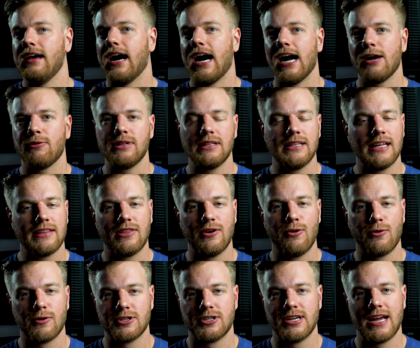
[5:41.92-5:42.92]
I really like the
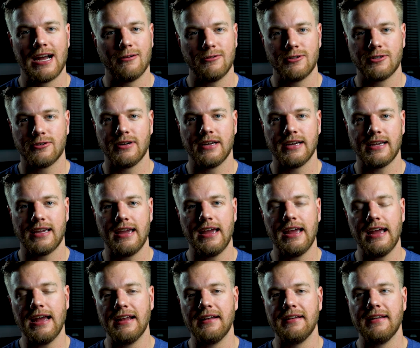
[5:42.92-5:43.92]
orange towel trick
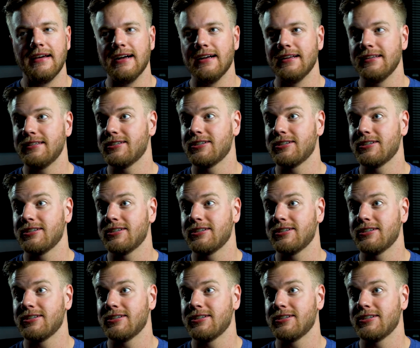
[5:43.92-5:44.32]
and